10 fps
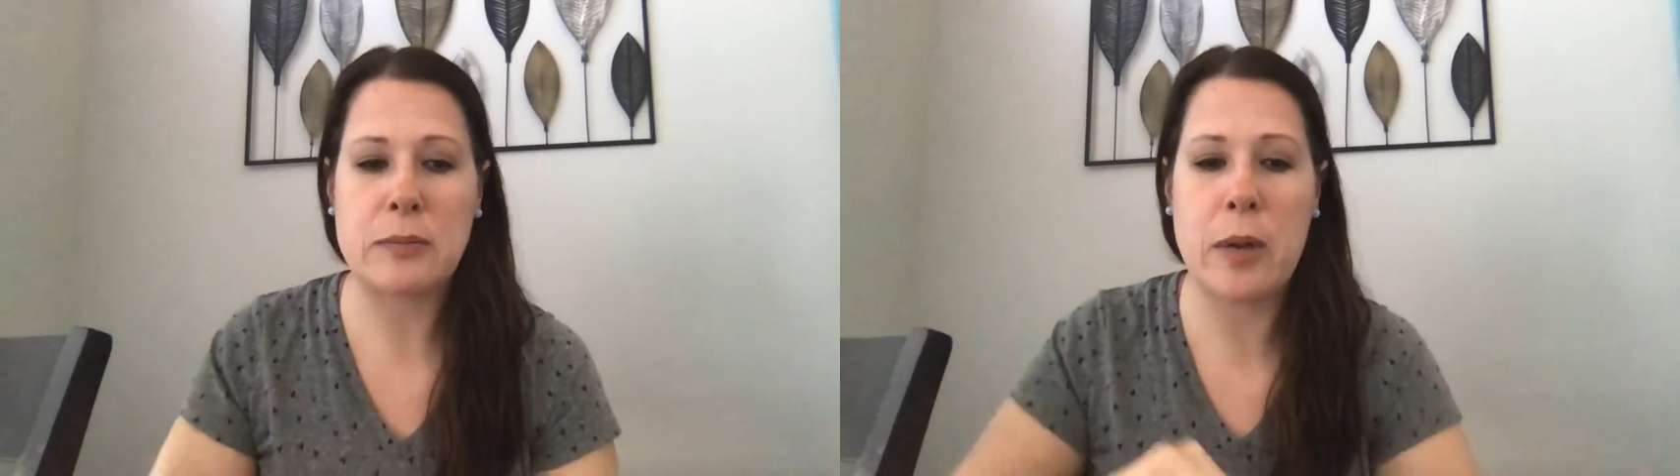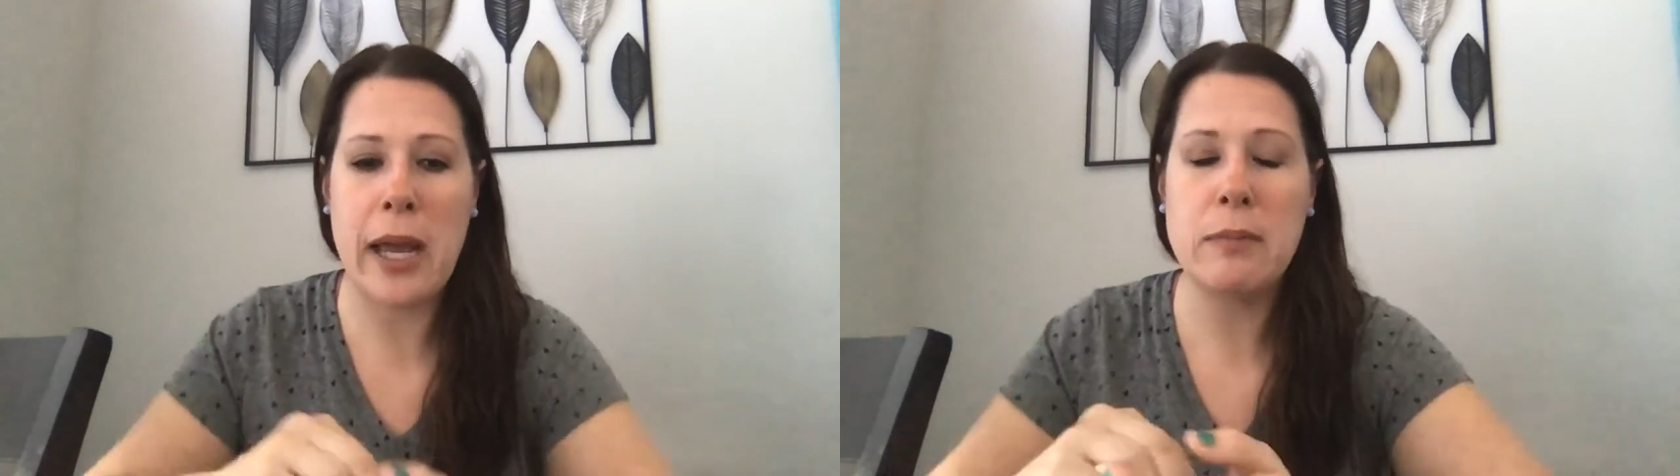
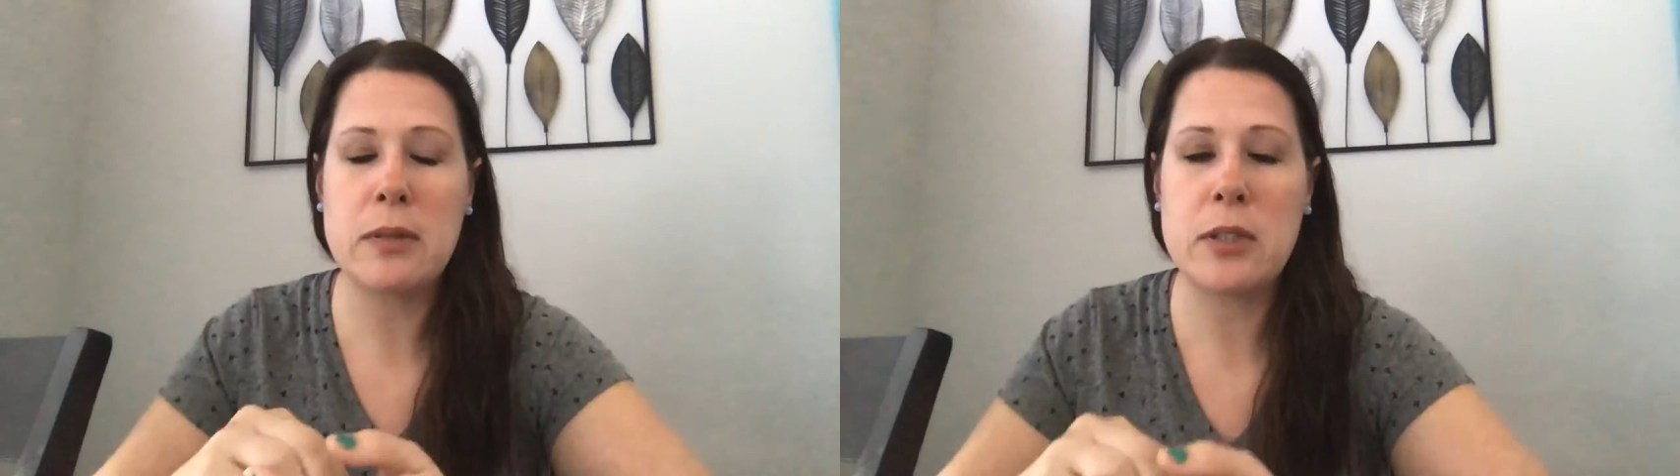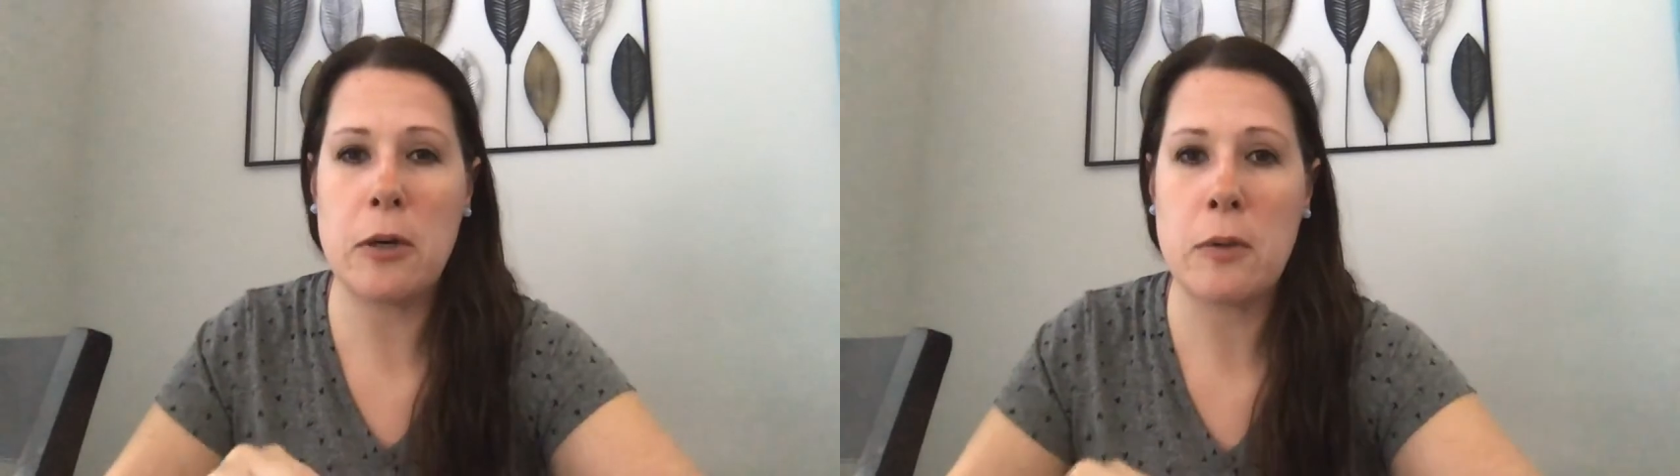Okay,
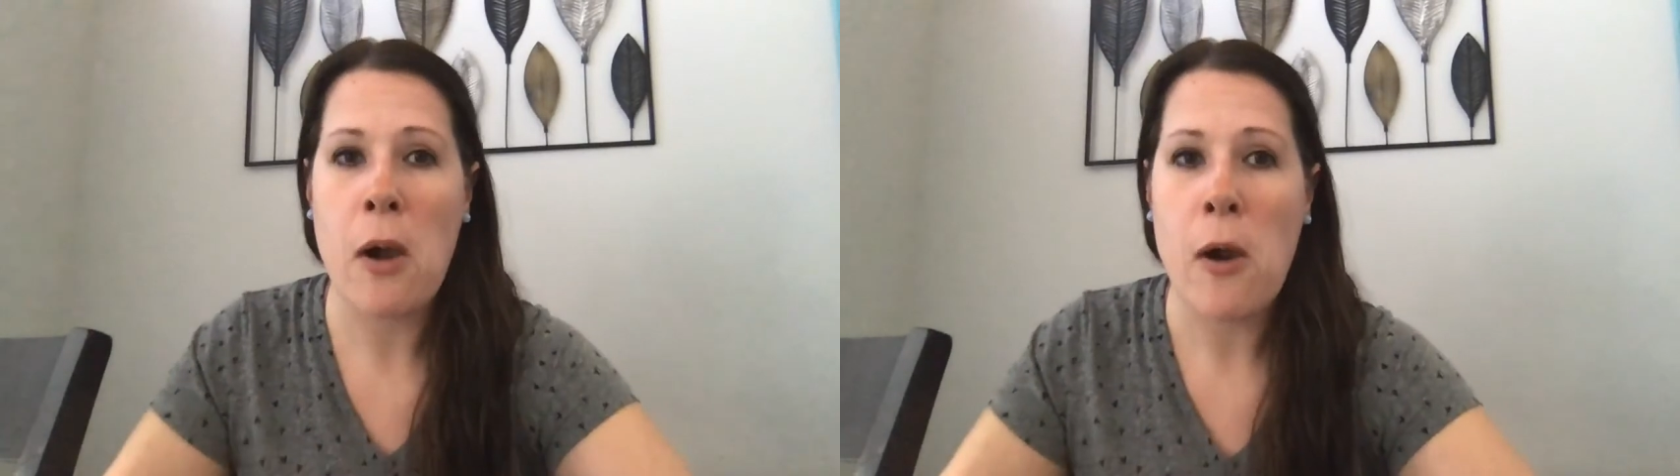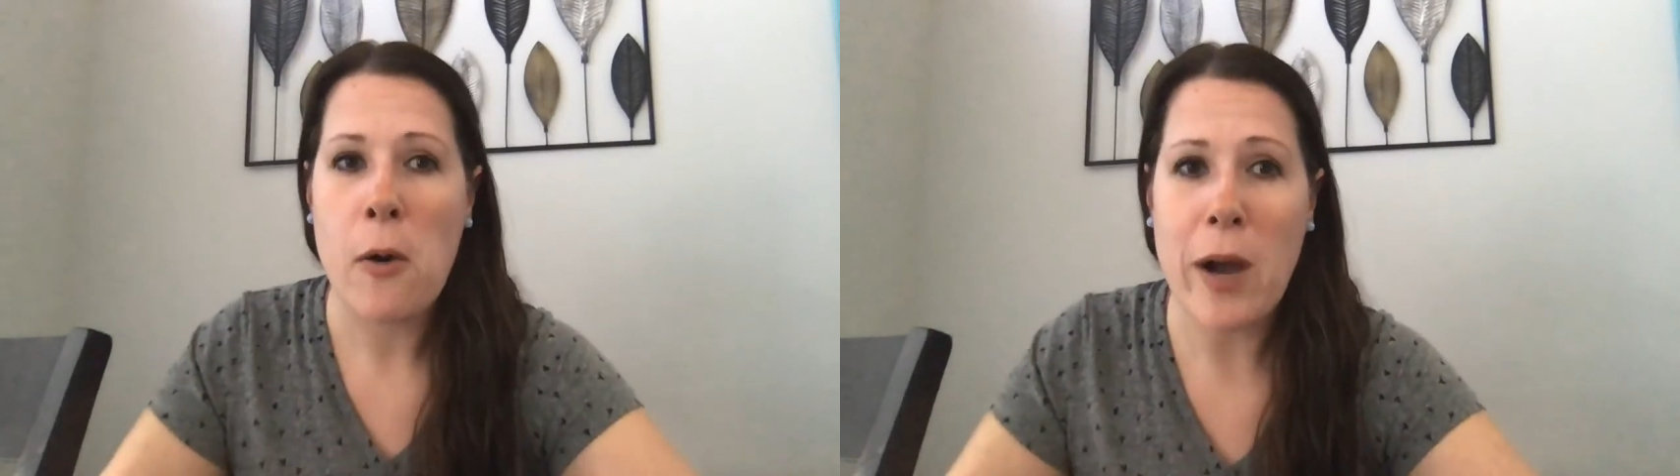so
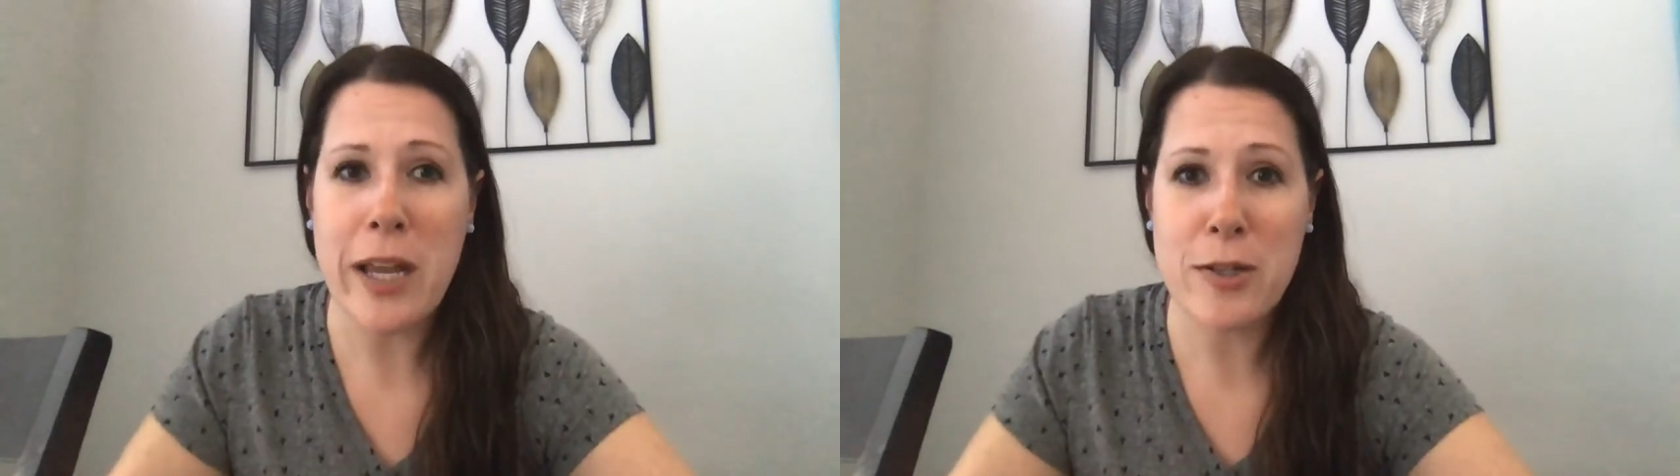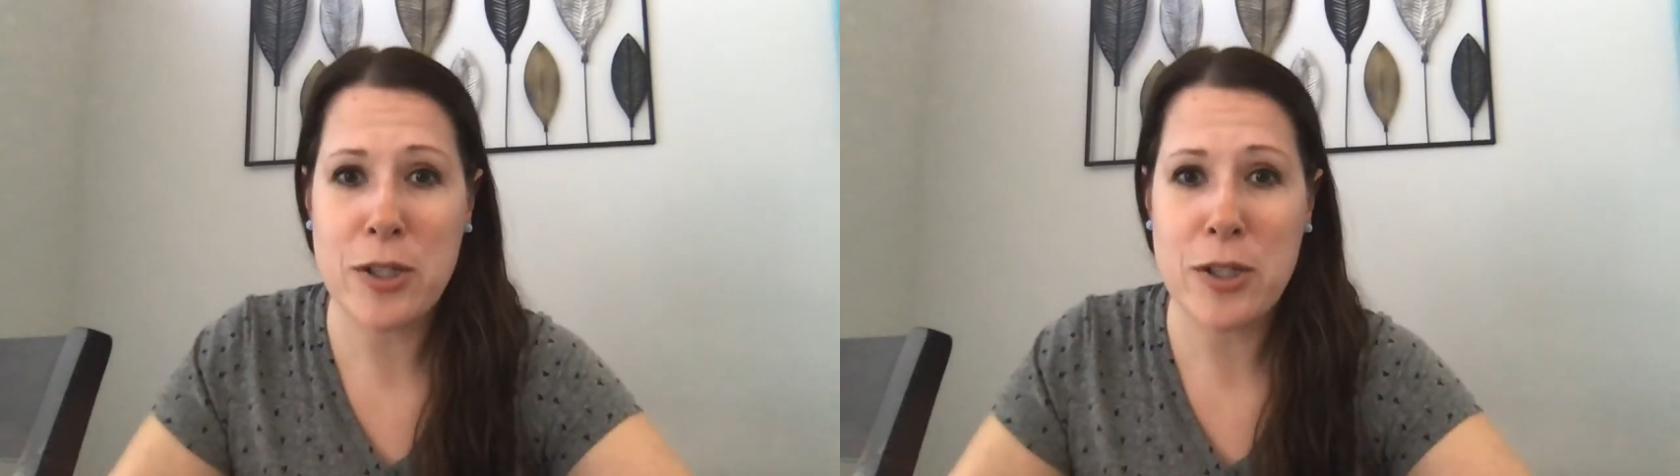what you